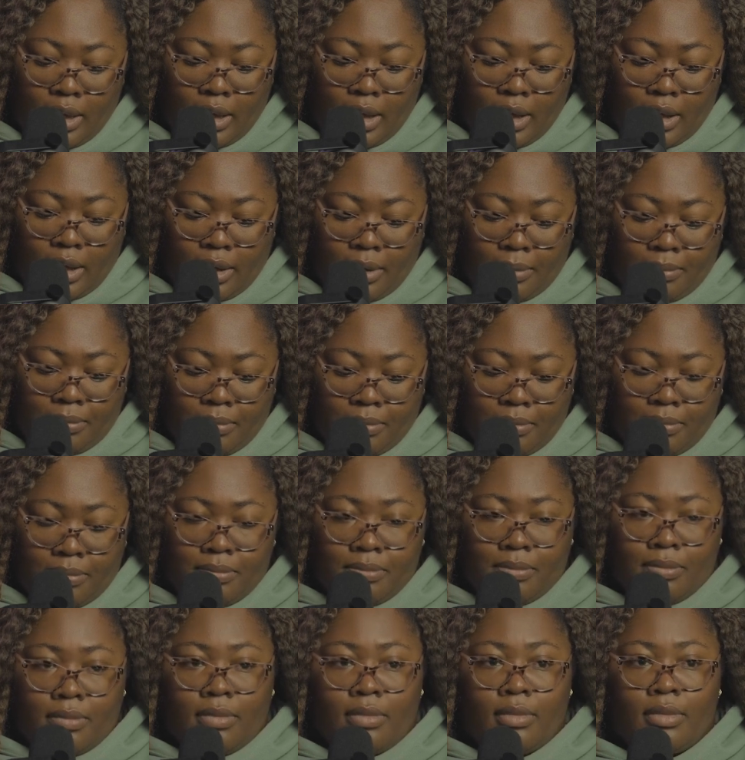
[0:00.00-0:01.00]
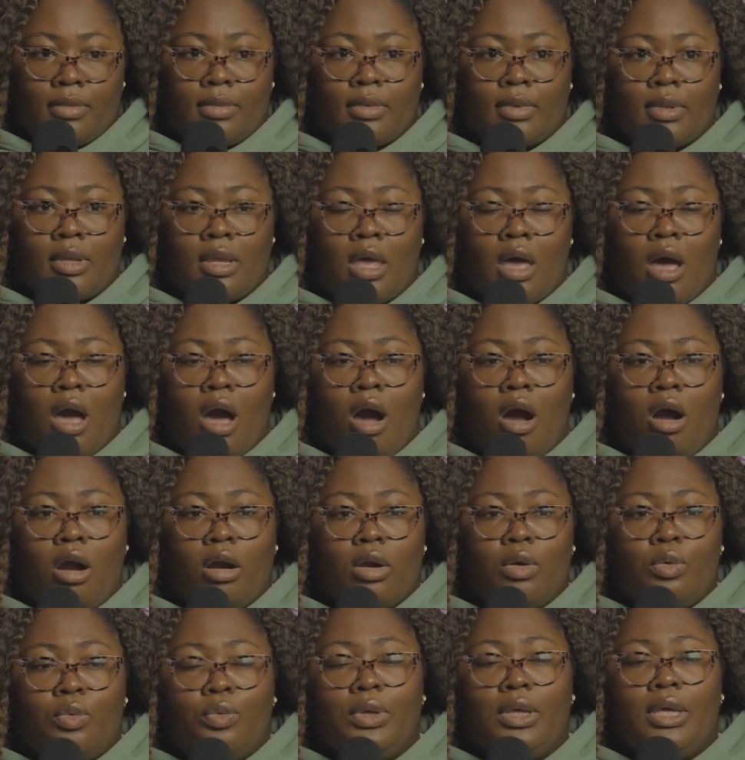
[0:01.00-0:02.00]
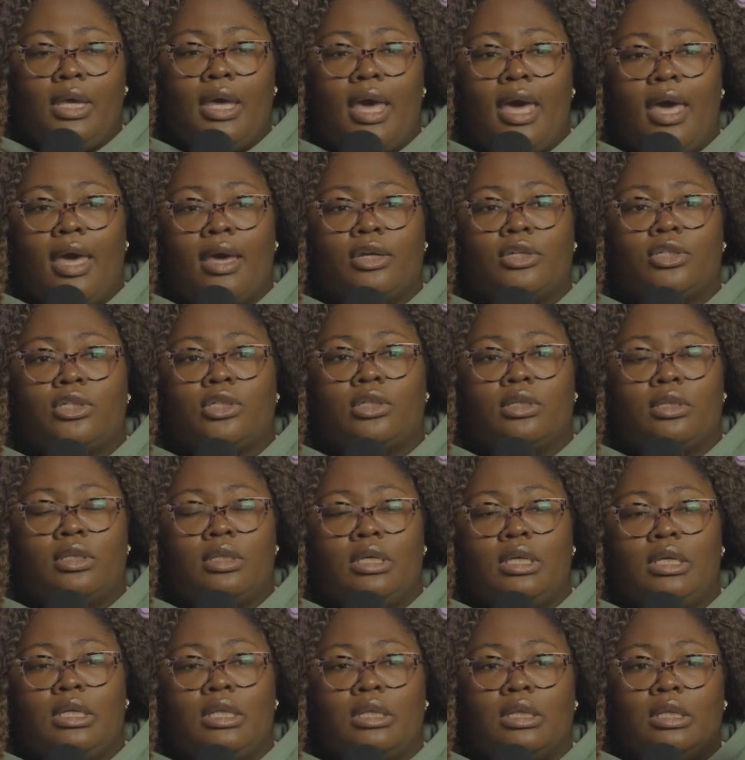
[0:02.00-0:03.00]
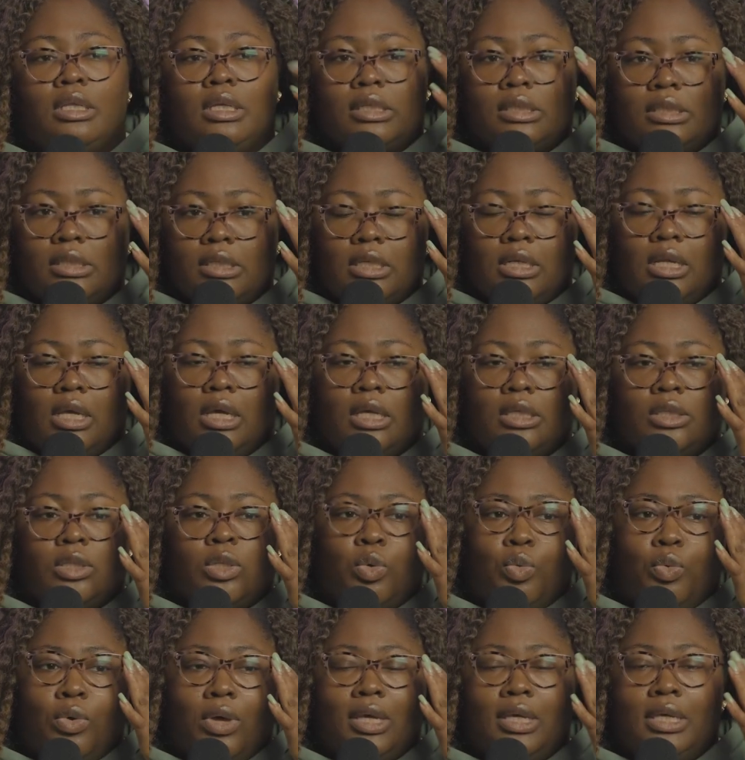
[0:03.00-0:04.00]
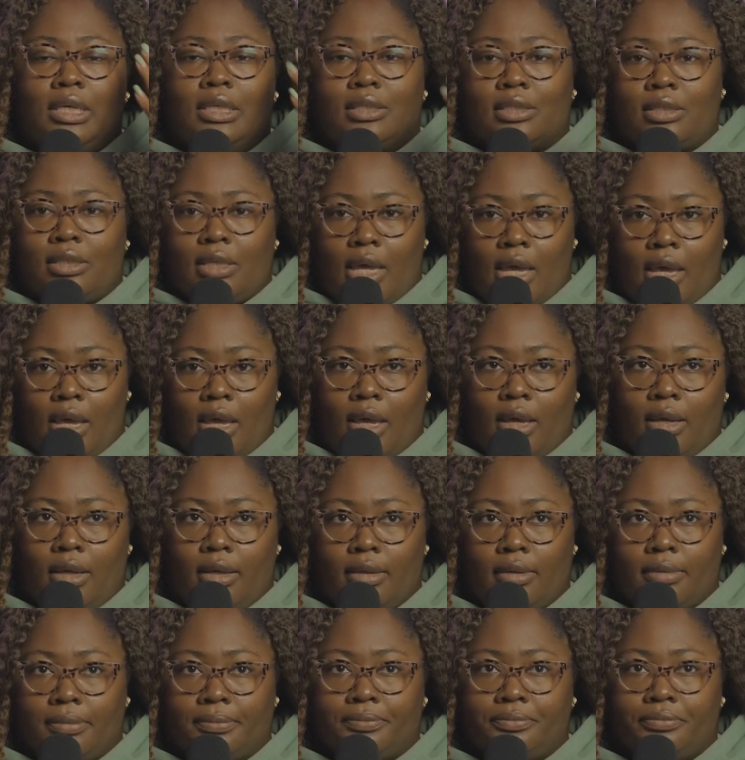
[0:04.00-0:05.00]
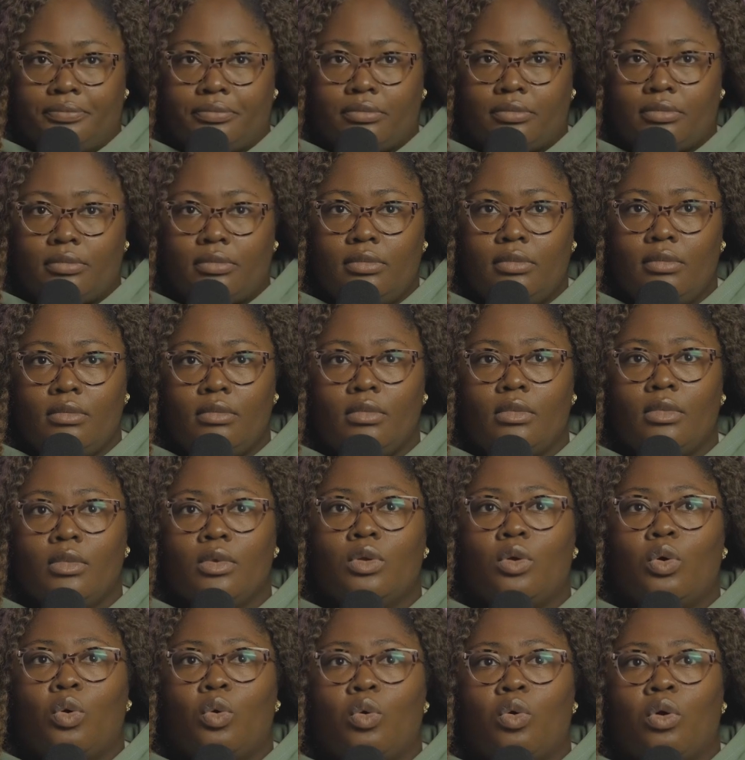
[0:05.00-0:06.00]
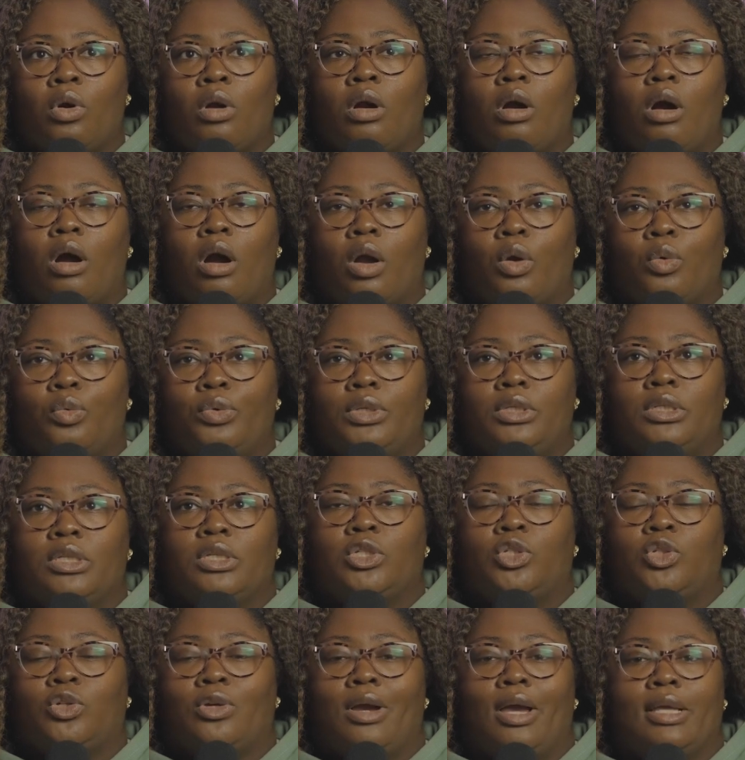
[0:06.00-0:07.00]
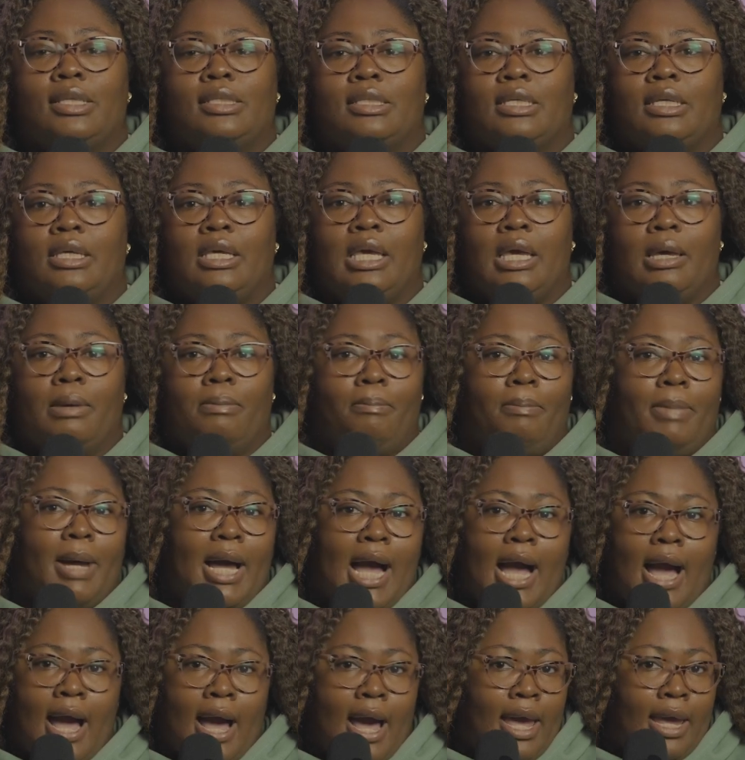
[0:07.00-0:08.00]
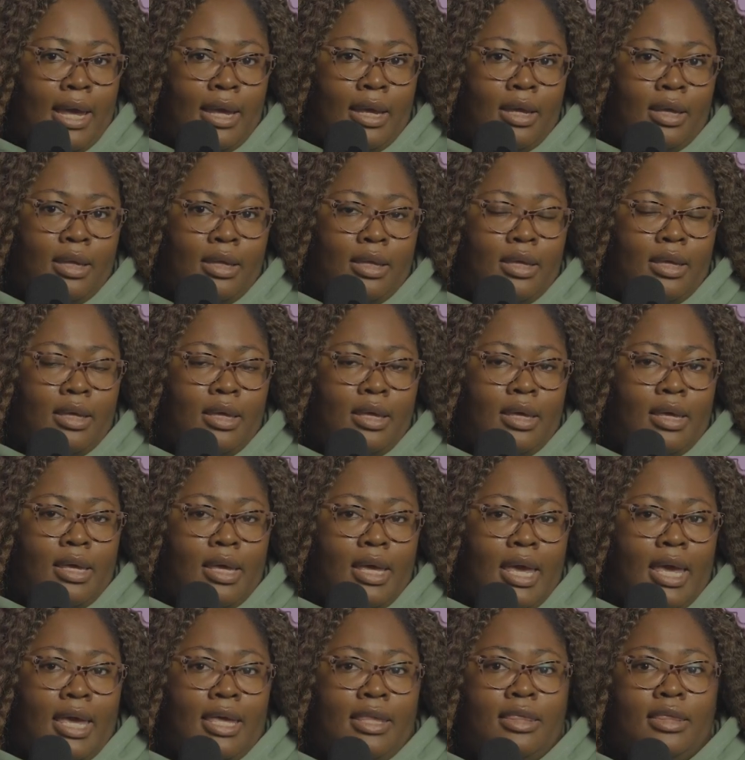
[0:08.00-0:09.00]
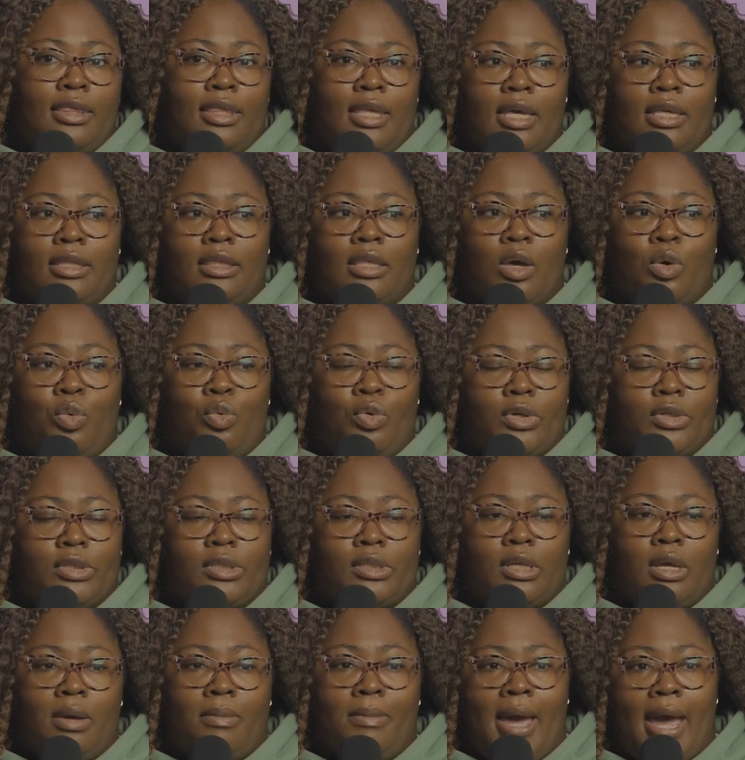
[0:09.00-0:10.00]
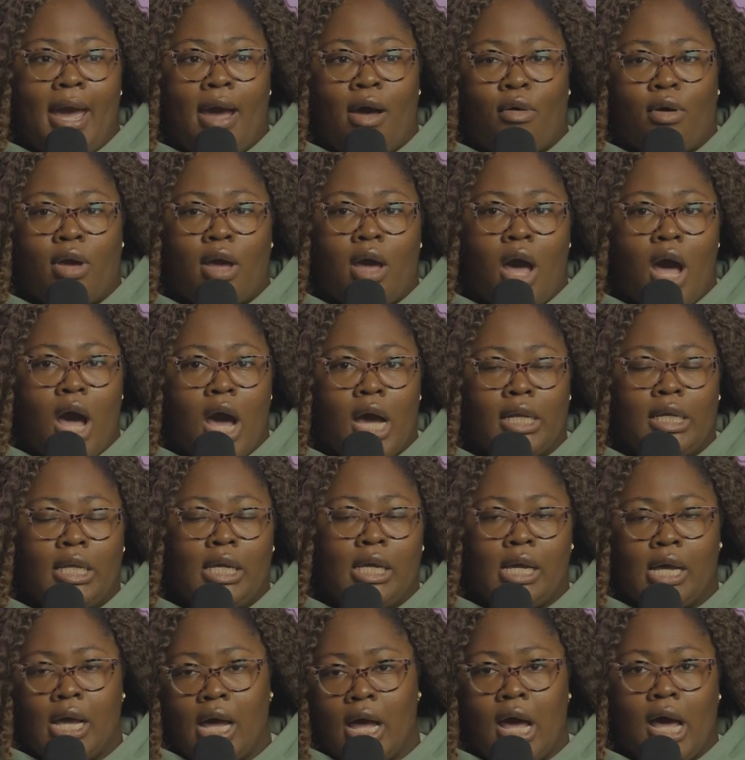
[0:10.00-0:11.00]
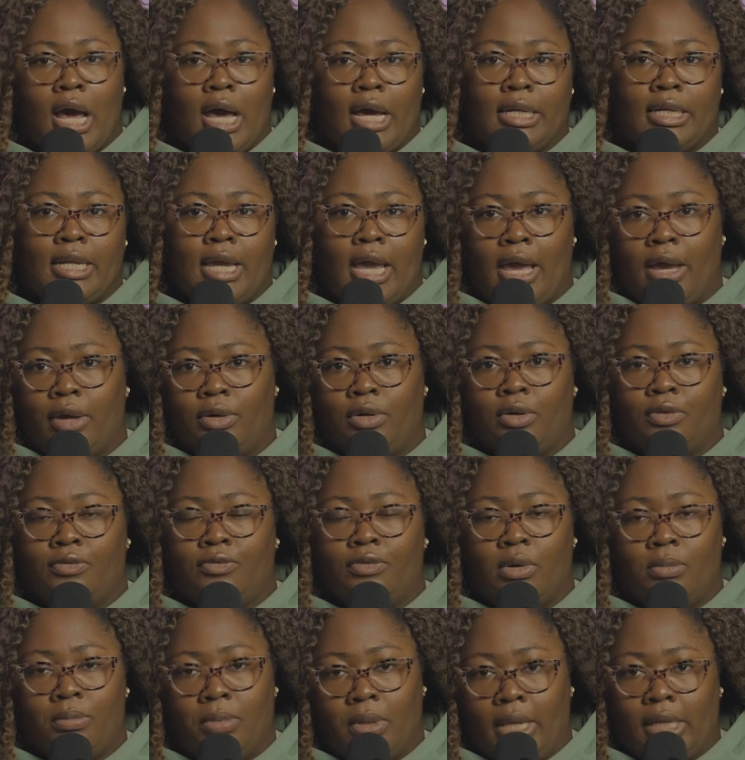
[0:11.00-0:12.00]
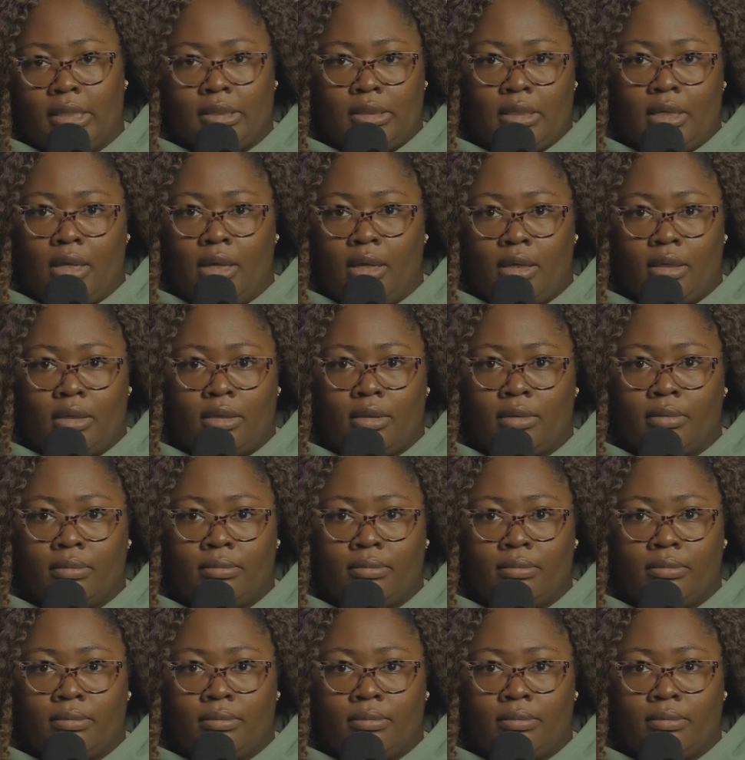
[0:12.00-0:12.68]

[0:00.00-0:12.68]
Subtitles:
Are we actually listening to what he's saying? Or are we just trying to get by and think that we're somehow conning God out of a blessing?